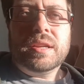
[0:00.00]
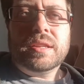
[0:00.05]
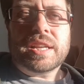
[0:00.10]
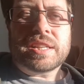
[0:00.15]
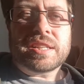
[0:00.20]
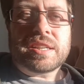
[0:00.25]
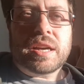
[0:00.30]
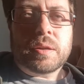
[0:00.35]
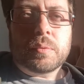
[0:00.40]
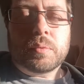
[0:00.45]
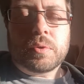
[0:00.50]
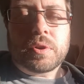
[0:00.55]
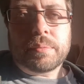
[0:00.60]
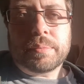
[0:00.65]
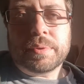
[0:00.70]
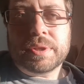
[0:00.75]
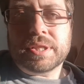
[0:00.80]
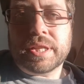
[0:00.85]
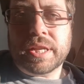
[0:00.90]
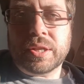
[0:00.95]
That's kind of what
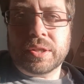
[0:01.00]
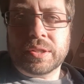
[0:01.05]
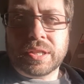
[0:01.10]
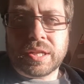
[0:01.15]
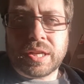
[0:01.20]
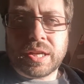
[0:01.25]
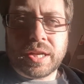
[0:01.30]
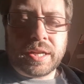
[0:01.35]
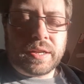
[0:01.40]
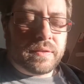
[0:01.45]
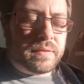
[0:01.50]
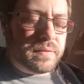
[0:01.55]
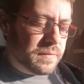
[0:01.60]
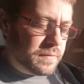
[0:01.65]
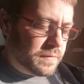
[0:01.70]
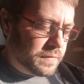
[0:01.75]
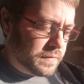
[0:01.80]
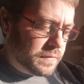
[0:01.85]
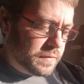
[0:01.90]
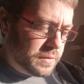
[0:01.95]
I've been seeing online
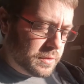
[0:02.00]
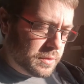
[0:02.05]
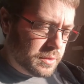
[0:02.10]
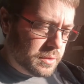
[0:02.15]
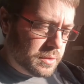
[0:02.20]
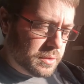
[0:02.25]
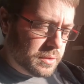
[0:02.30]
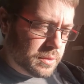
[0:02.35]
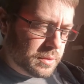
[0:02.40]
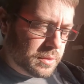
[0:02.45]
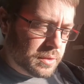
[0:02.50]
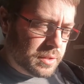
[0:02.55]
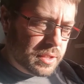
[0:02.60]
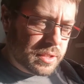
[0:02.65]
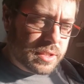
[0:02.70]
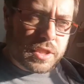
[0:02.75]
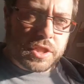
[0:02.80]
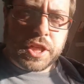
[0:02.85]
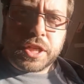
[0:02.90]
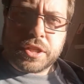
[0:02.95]
for
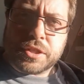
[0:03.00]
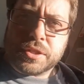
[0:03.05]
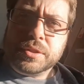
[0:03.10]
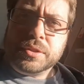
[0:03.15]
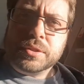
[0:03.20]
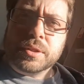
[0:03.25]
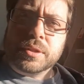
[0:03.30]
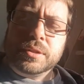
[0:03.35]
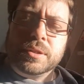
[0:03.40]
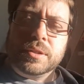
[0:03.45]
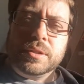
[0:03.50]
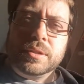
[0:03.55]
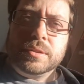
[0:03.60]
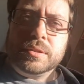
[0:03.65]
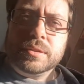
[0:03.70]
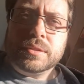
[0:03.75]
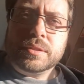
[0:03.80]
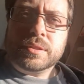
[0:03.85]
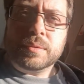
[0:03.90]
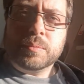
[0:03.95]
the suggestions
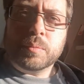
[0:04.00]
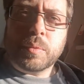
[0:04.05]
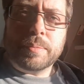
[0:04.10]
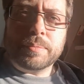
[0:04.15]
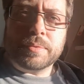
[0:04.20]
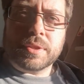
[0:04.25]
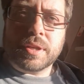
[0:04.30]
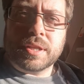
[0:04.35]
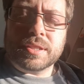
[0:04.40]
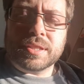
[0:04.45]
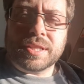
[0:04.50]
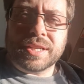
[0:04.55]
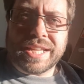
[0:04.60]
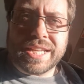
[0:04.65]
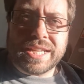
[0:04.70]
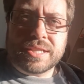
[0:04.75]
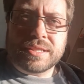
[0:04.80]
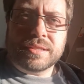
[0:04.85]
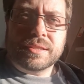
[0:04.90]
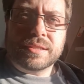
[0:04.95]
on some websites like
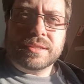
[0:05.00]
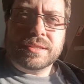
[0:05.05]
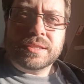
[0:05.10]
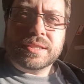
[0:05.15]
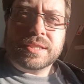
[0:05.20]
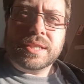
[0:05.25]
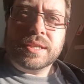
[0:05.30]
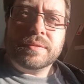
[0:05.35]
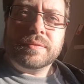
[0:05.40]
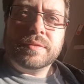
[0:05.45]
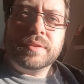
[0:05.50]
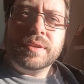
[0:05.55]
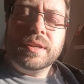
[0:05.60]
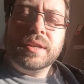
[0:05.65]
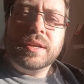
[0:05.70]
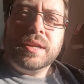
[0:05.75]
Easel and stuff